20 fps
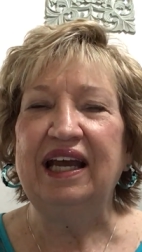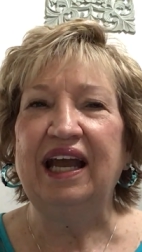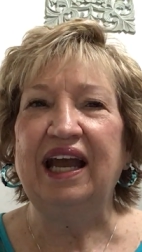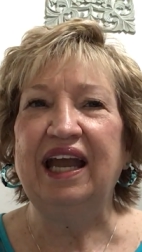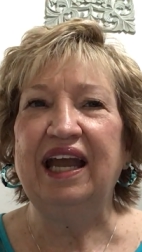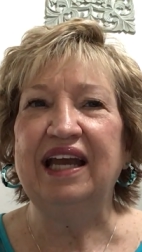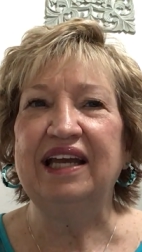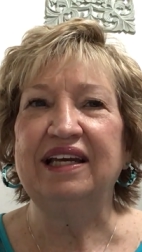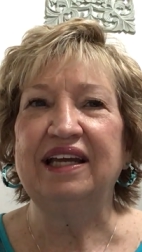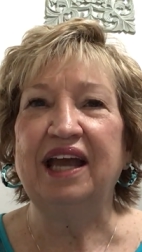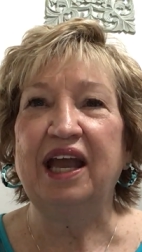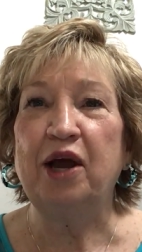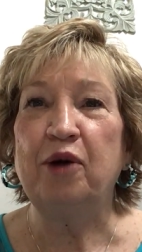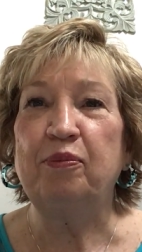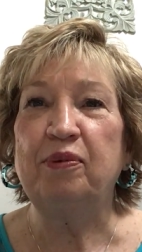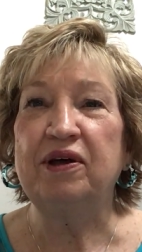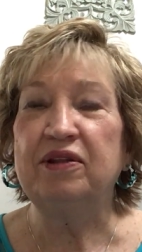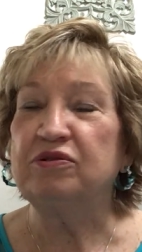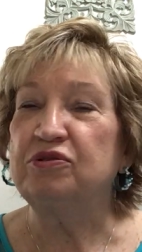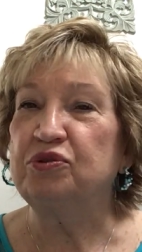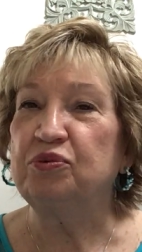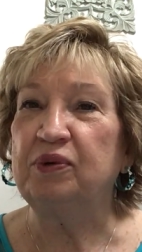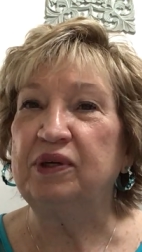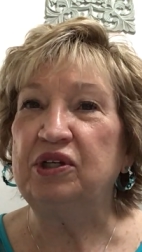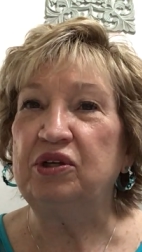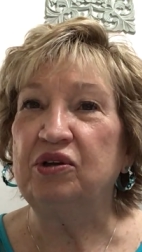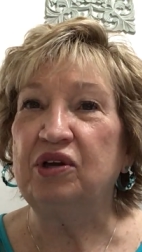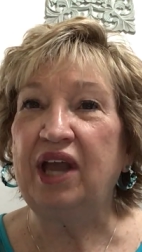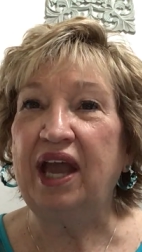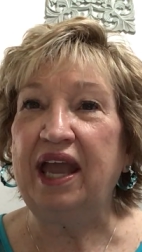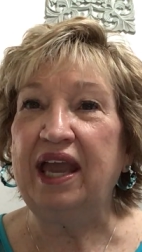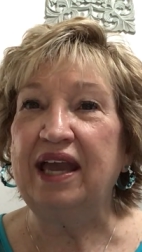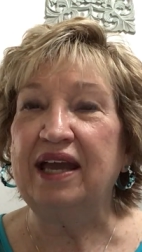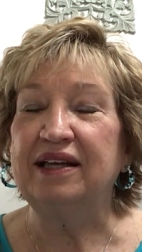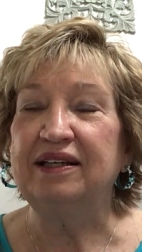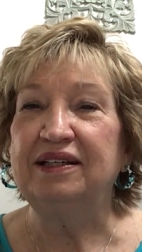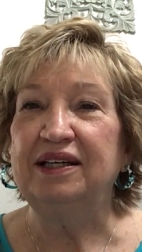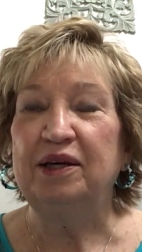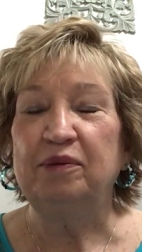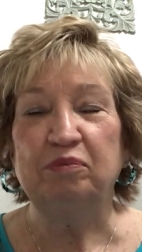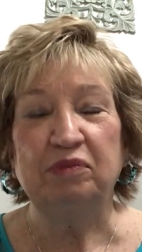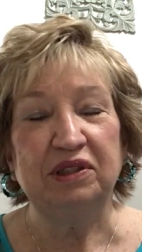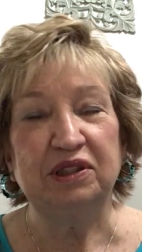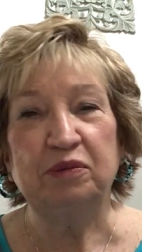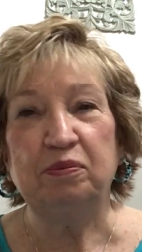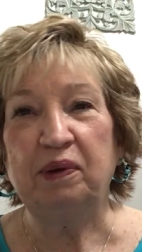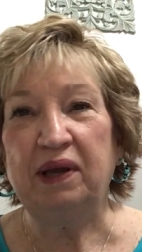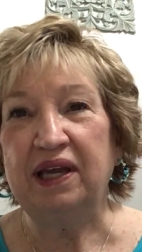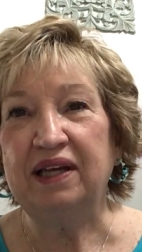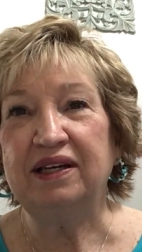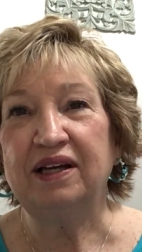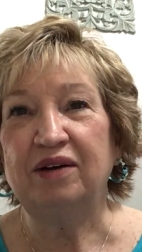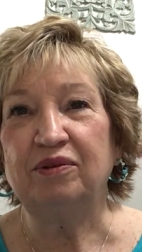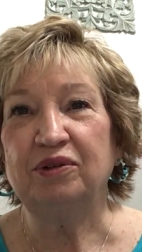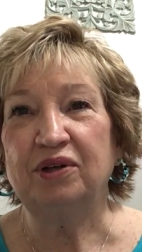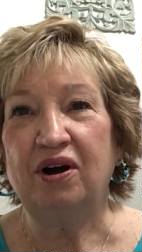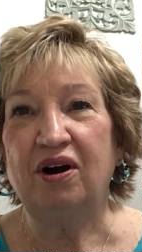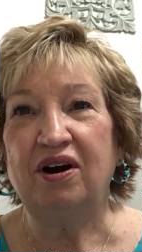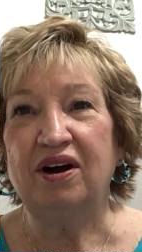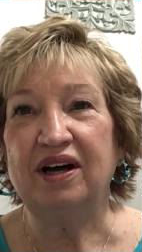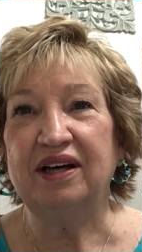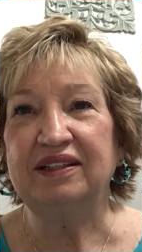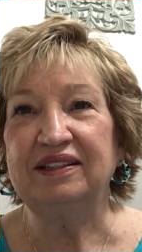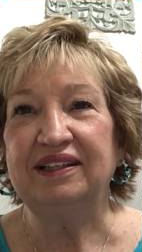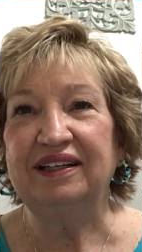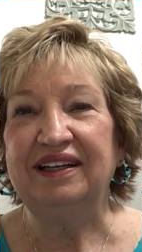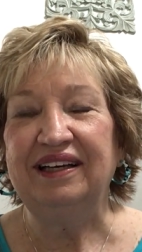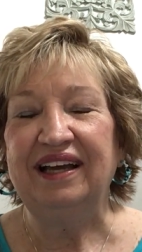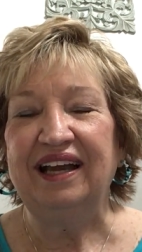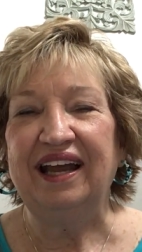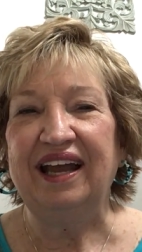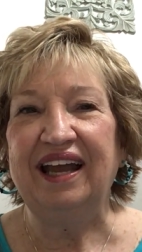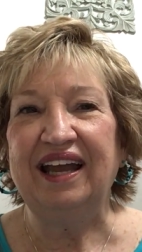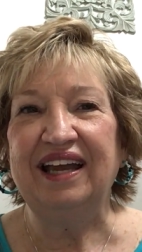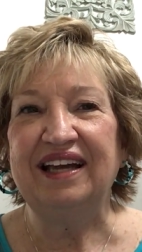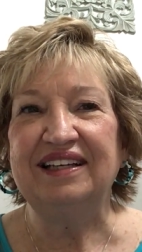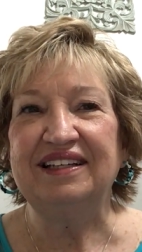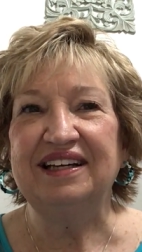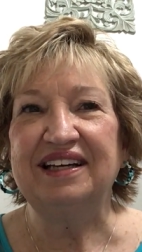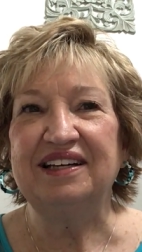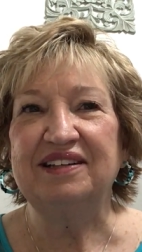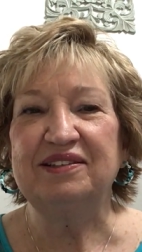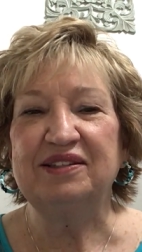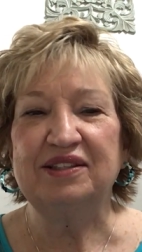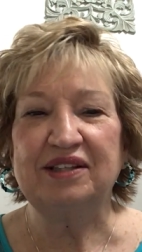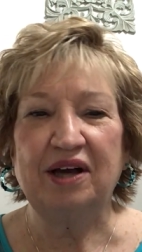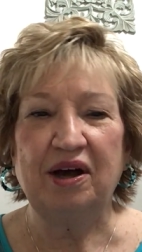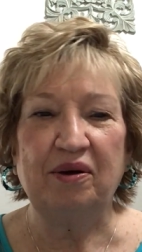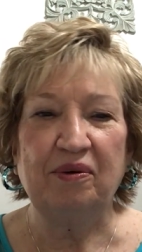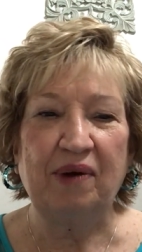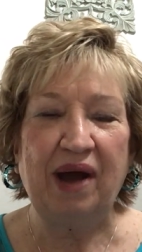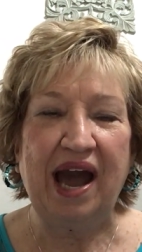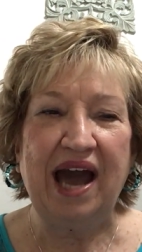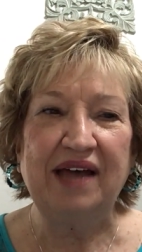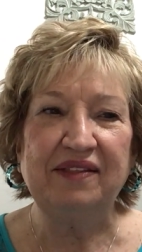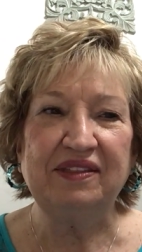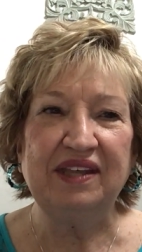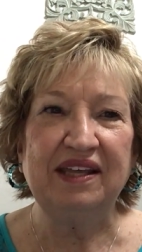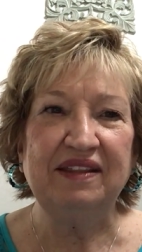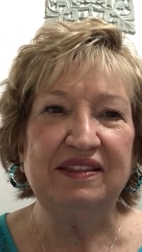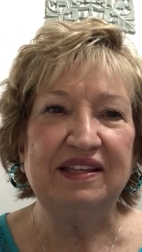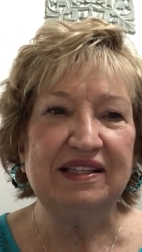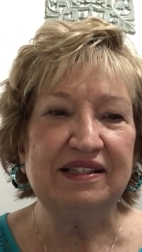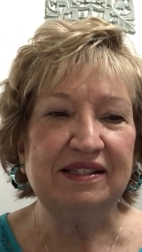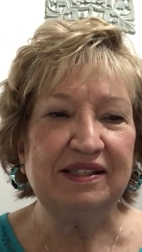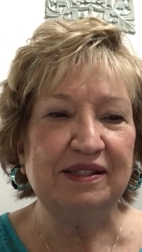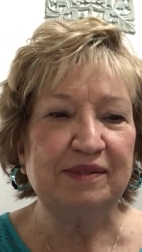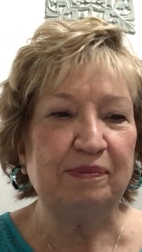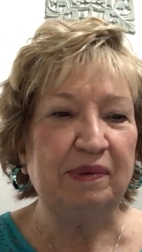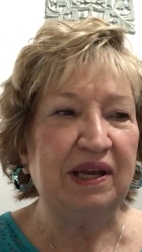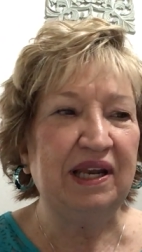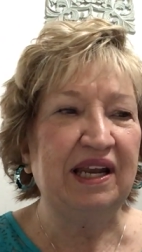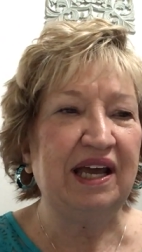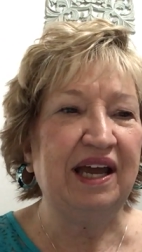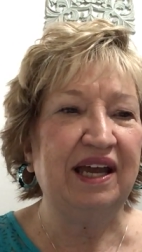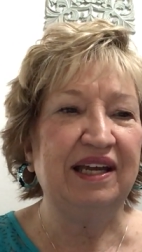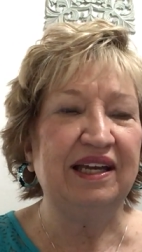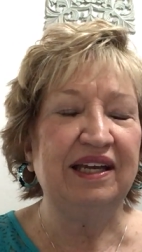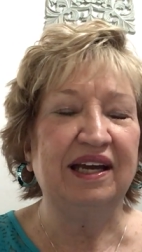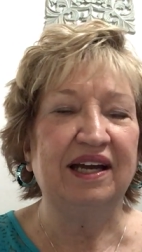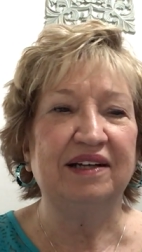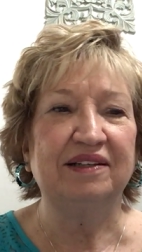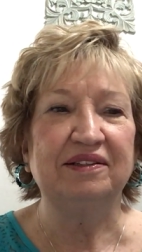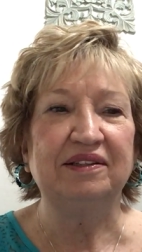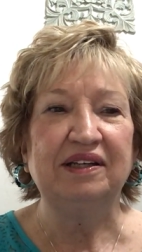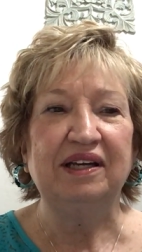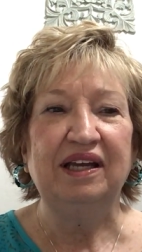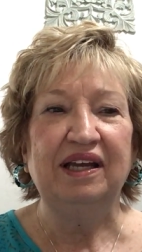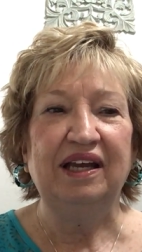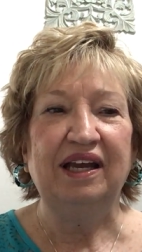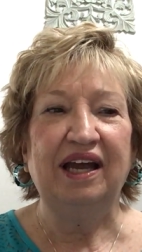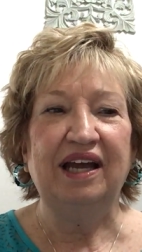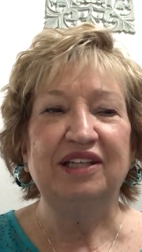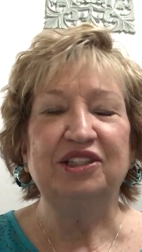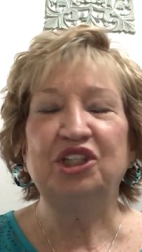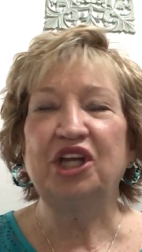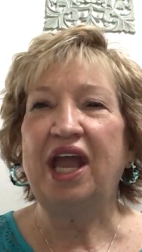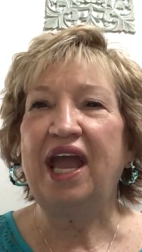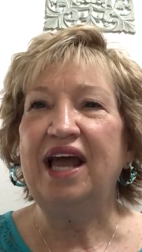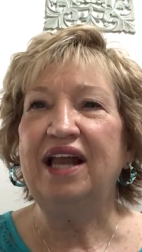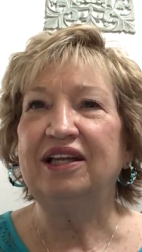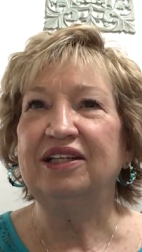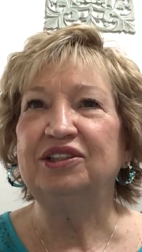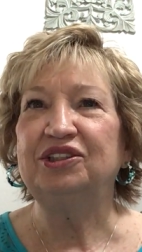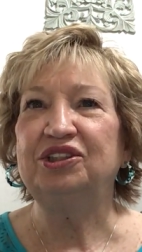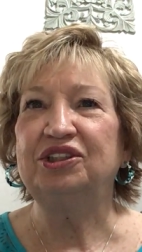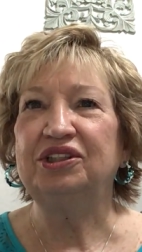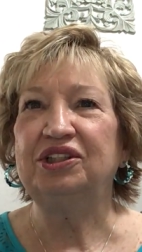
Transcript: and uh, help others when you can, but depend on God. And uh, so I think this has been a, uh, a challenge,